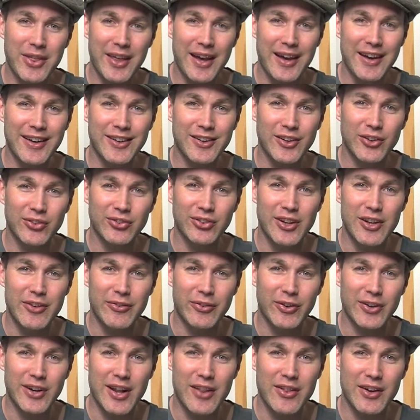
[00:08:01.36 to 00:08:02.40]
with that, and I'll see you
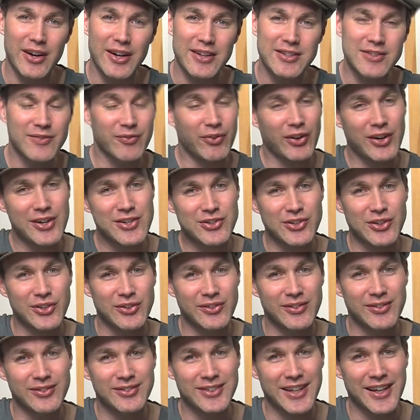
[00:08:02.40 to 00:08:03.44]
for another lesson very
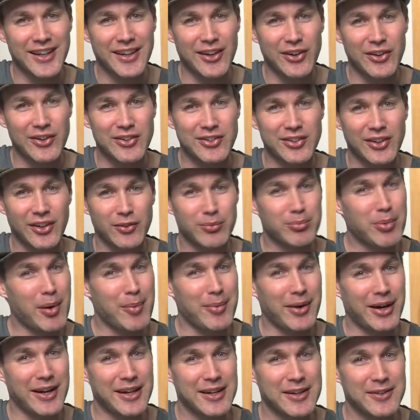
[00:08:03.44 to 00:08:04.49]
soon. Take care of yourselves.
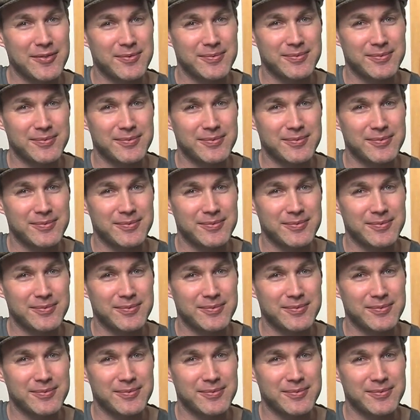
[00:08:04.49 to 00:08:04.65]
Bye-bye.